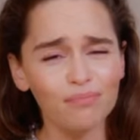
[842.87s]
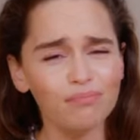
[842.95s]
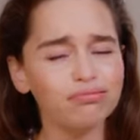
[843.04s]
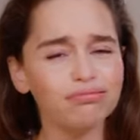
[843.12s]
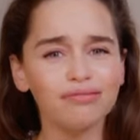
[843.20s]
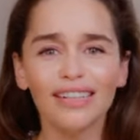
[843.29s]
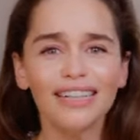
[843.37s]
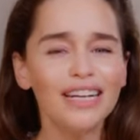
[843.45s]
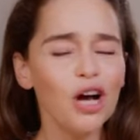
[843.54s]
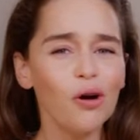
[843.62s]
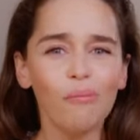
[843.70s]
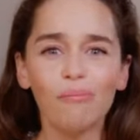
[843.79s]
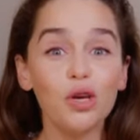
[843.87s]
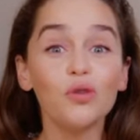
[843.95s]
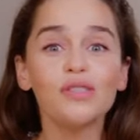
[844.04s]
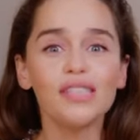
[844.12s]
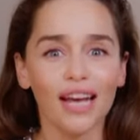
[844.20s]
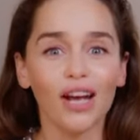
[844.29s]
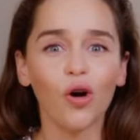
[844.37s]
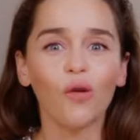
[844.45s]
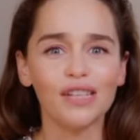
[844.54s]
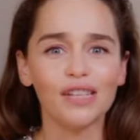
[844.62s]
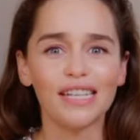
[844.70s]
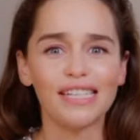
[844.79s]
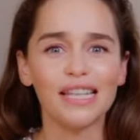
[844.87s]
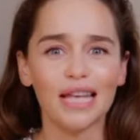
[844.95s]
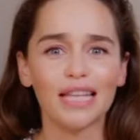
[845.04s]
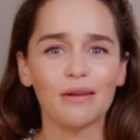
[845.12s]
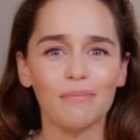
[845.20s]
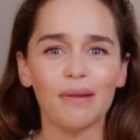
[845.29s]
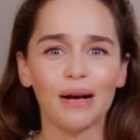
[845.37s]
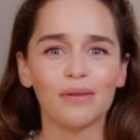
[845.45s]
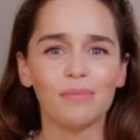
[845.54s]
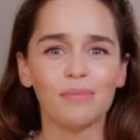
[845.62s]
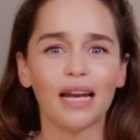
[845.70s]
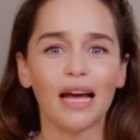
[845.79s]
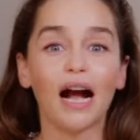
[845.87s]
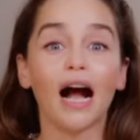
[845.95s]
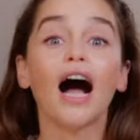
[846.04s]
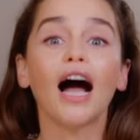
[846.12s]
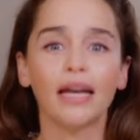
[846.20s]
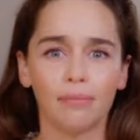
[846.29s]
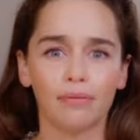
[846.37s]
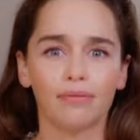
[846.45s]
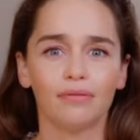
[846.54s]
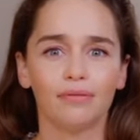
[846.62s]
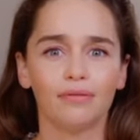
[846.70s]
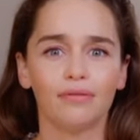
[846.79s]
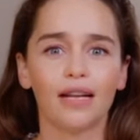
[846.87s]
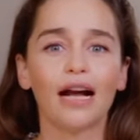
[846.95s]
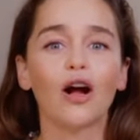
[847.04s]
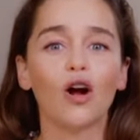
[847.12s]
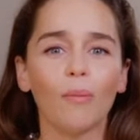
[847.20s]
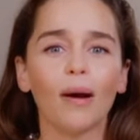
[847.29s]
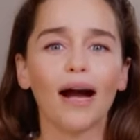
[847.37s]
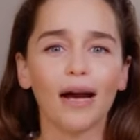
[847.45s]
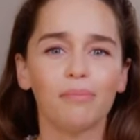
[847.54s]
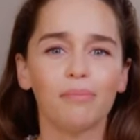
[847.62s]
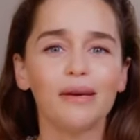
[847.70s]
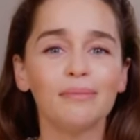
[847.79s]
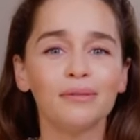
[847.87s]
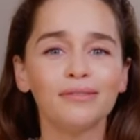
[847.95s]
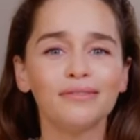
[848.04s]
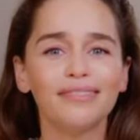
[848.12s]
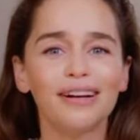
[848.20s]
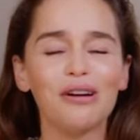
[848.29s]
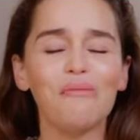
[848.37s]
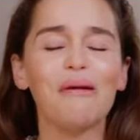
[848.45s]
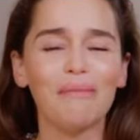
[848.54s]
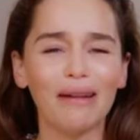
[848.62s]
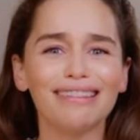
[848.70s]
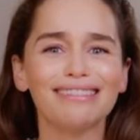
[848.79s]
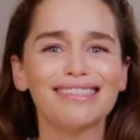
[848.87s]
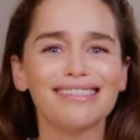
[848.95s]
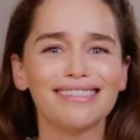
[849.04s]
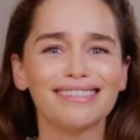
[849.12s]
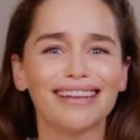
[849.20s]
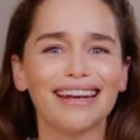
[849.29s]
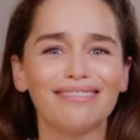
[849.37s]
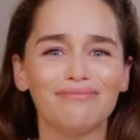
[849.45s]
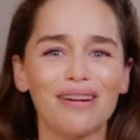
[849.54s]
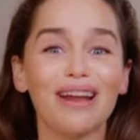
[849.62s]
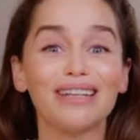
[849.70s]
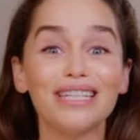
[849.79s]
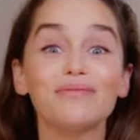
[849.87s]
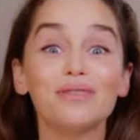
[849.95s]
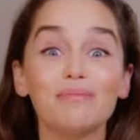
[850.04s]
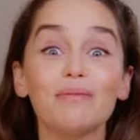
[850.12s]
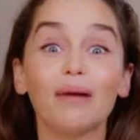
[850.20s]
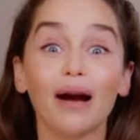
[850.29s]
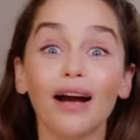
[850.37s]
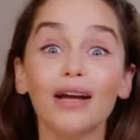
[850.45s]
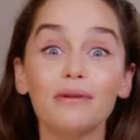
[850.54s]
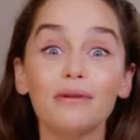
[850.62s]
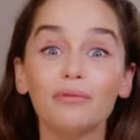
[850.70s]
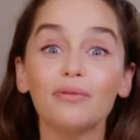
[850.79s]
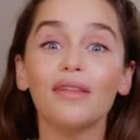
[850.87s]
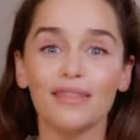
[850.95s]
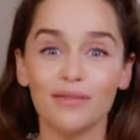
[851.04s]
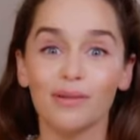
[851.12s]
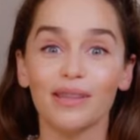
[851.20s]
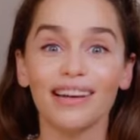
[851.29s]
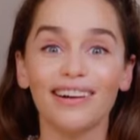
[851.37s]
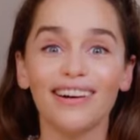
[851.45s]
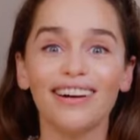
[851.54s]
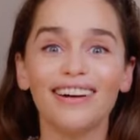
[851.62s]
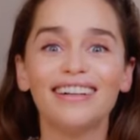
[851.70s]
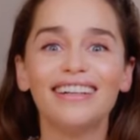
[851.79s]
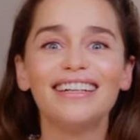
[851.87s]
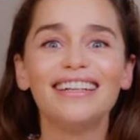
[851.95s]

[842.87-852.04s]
Pfft. Music often is the thing that empowers me, like a hype. Like I've got my hype people, I've got my mates, and I, when I need them to be my hype people, that's what they are.